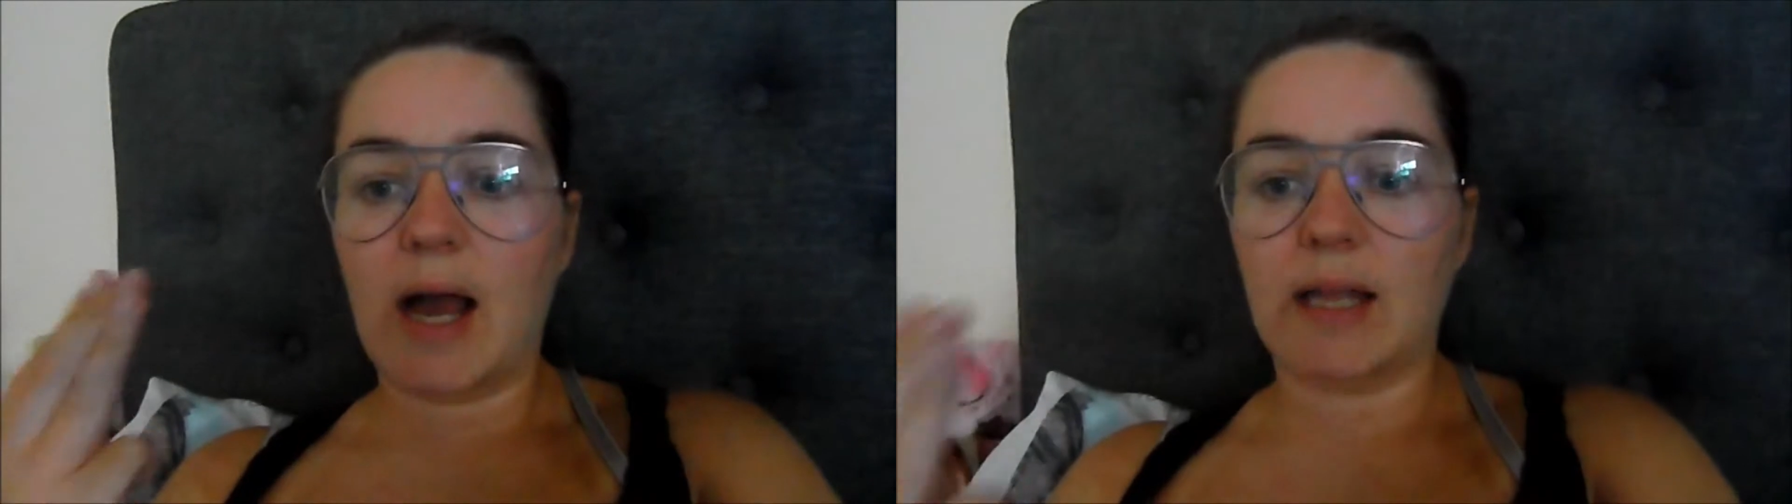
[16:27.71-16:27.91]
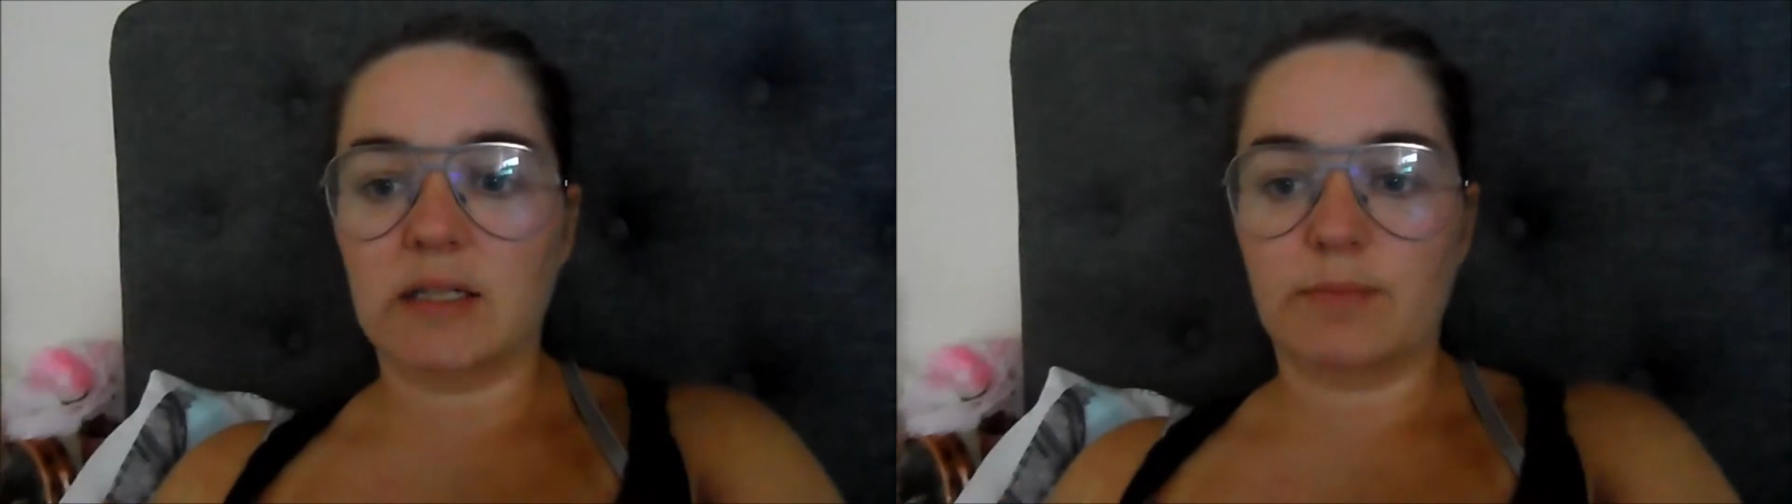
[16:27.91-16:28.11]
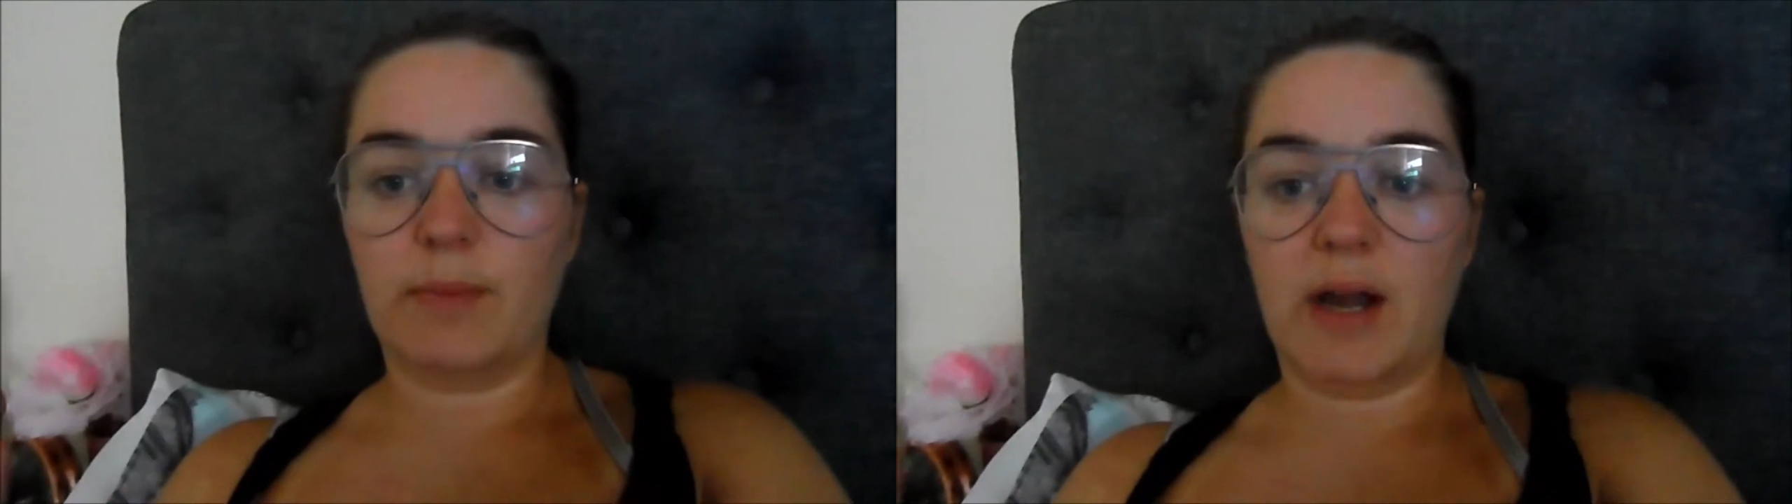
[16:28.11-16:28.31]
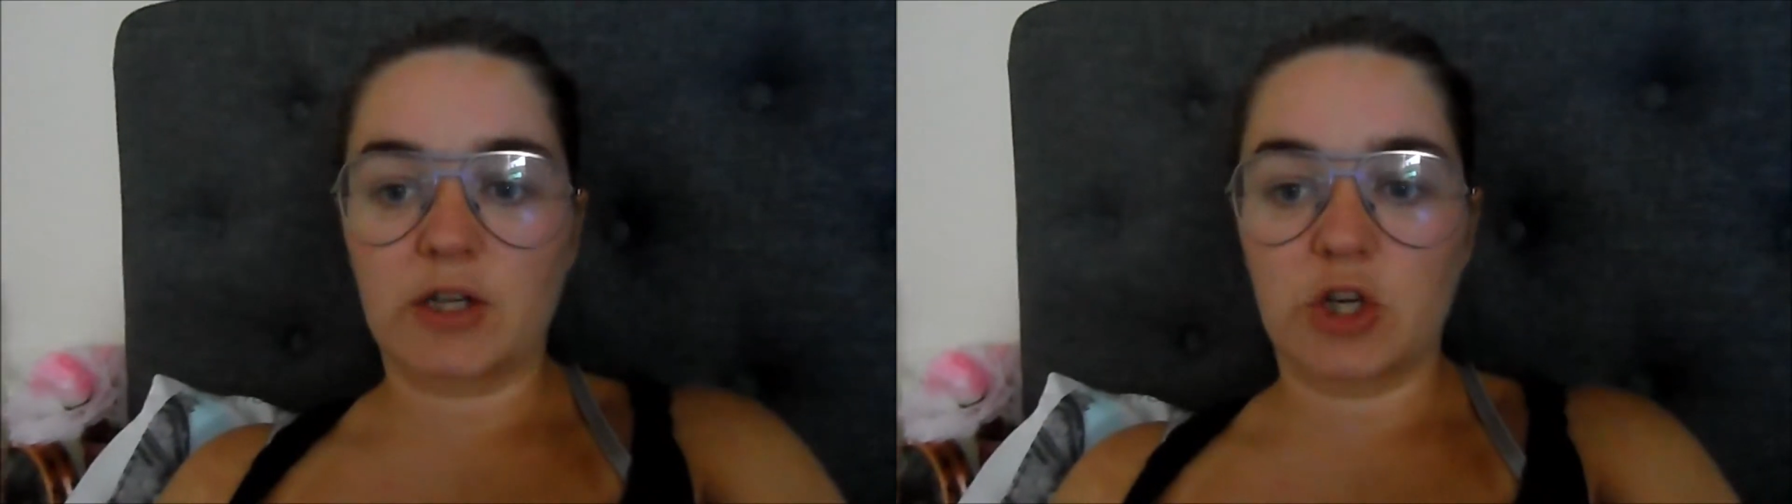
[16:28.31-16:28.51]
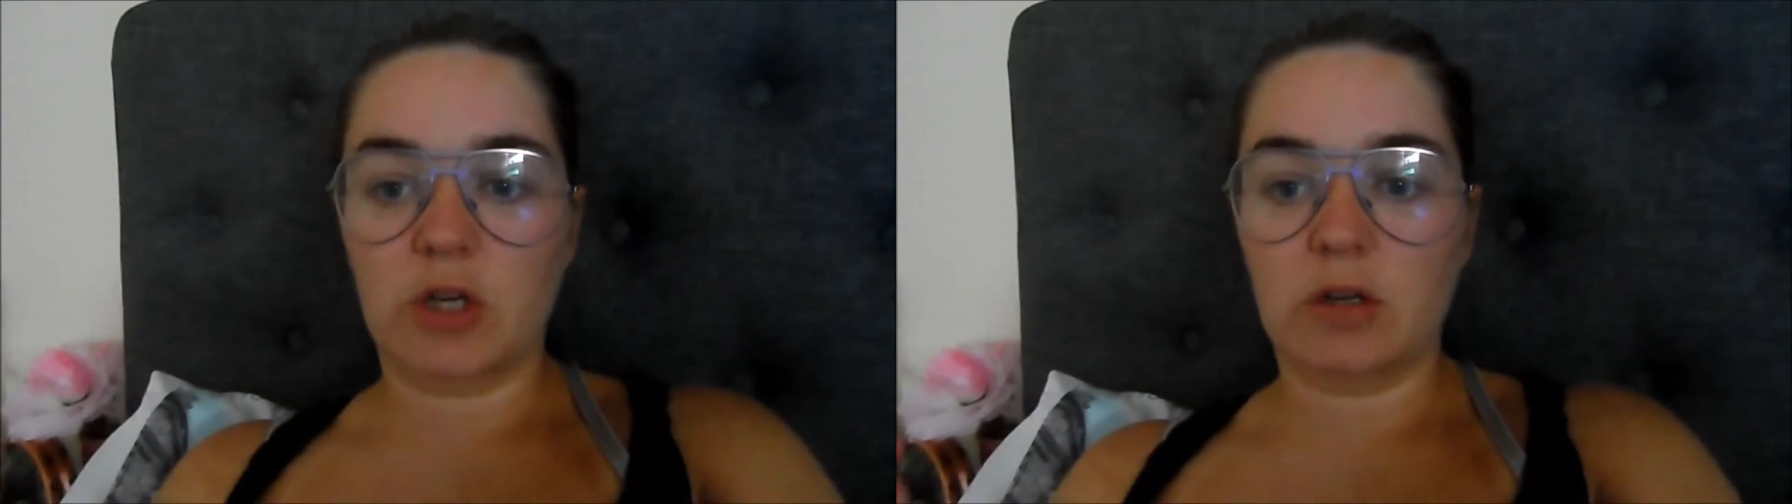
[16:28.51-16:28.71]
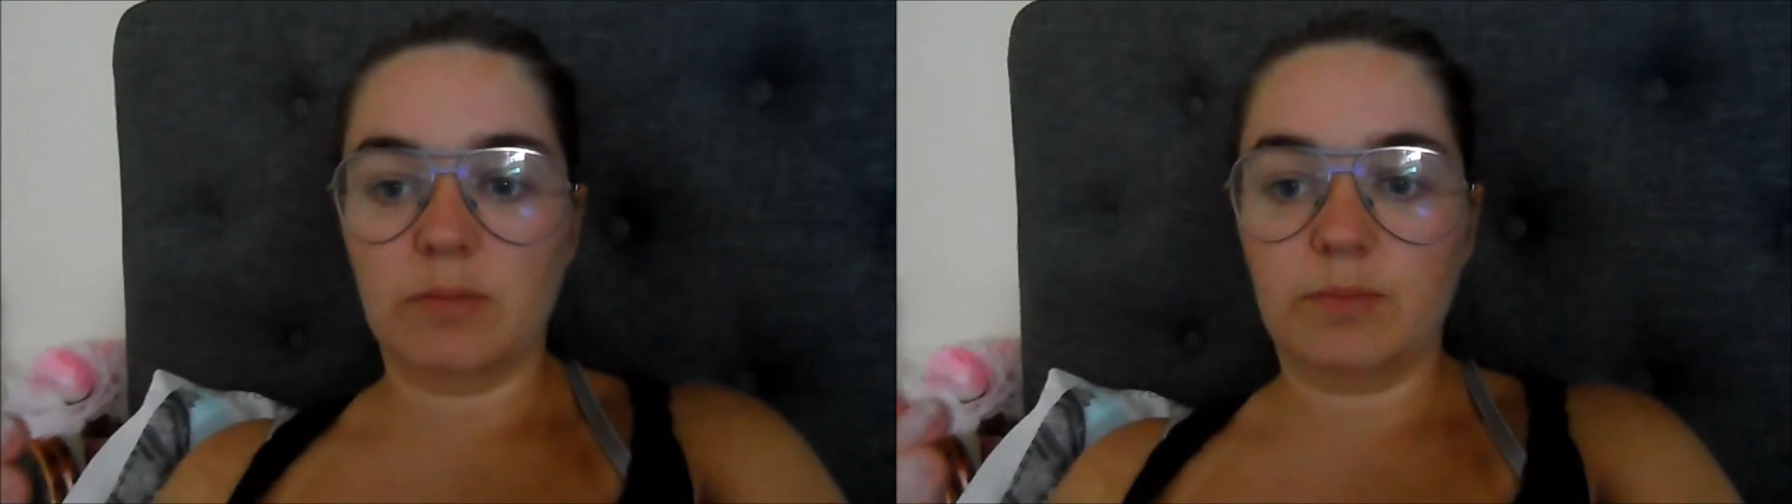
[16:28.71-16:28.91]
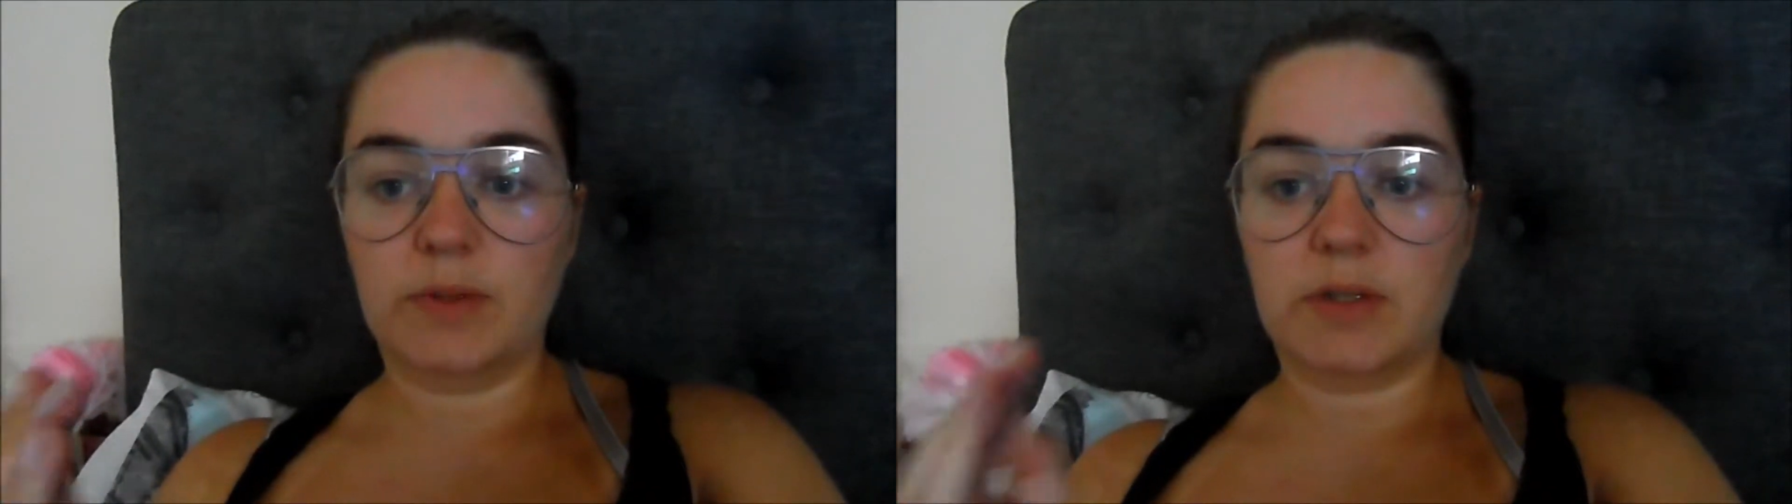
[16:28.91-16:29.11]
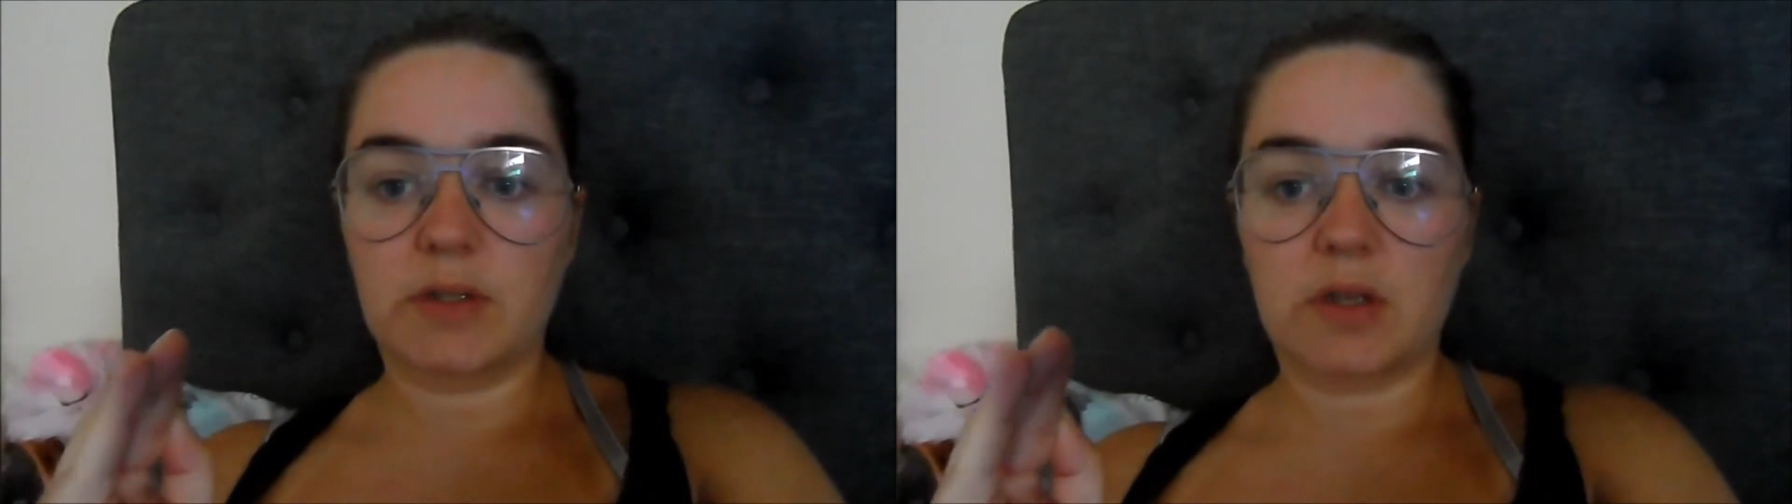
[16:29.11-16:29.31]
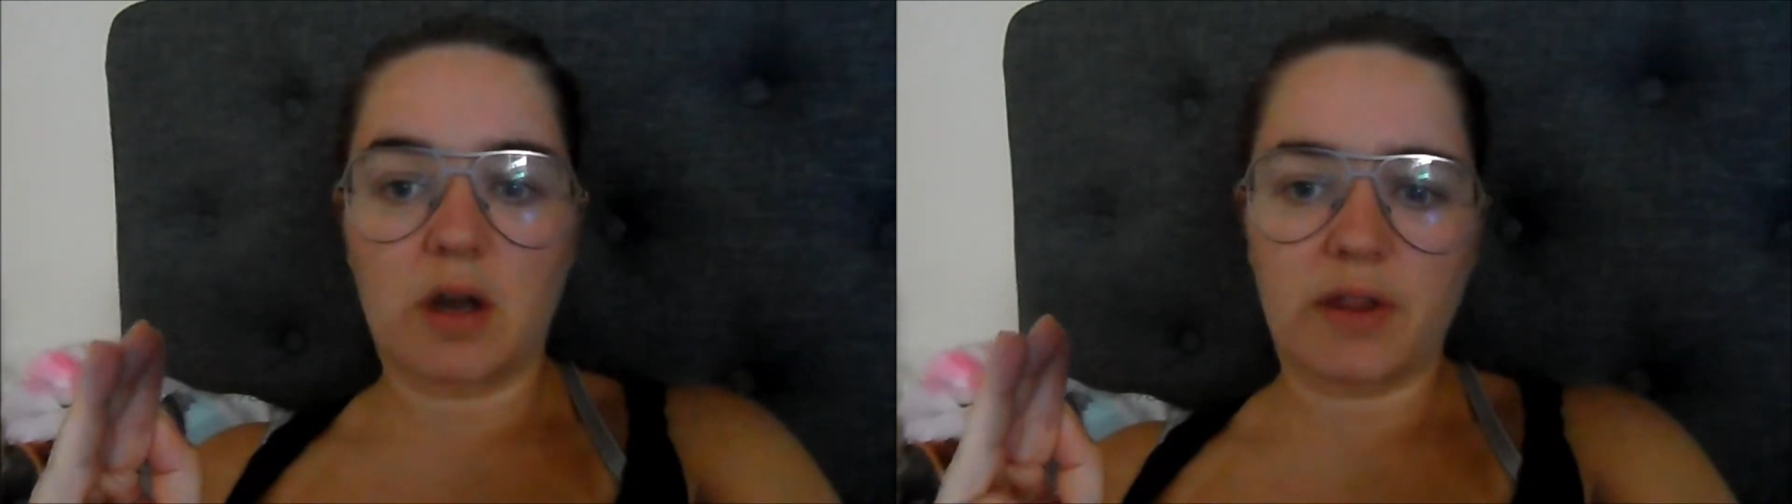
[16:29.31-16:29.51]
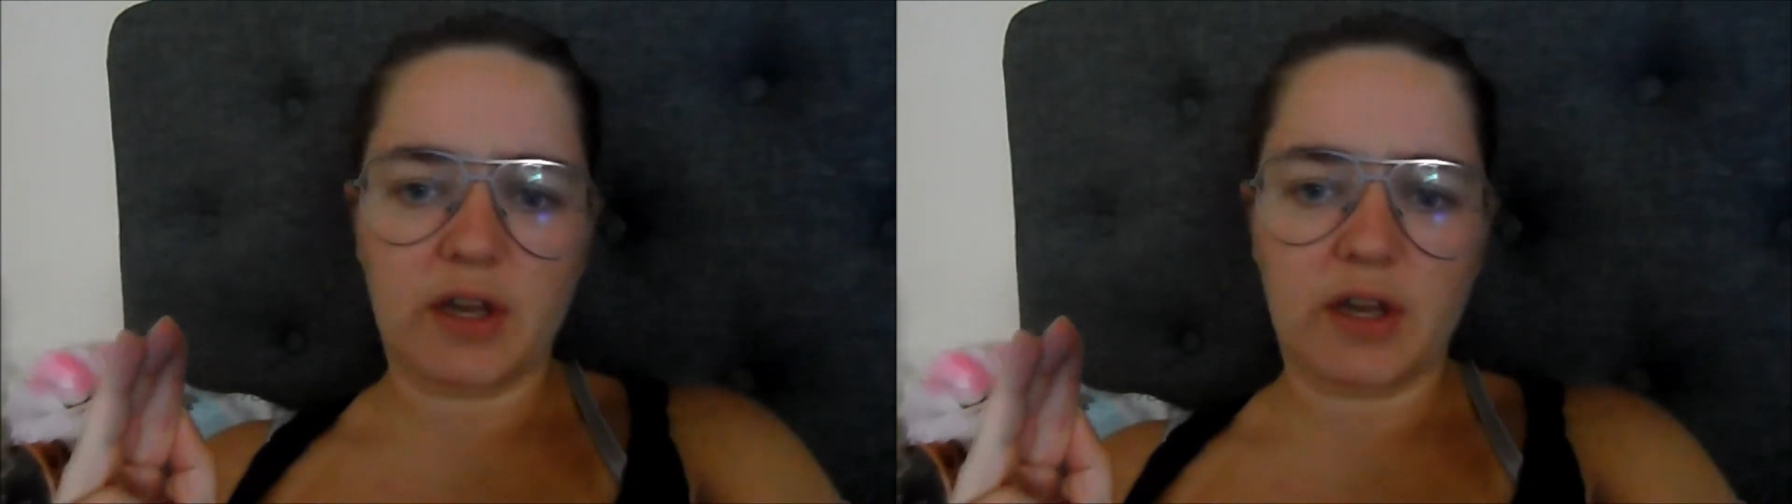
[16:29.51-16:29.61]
and Marc Jacobs,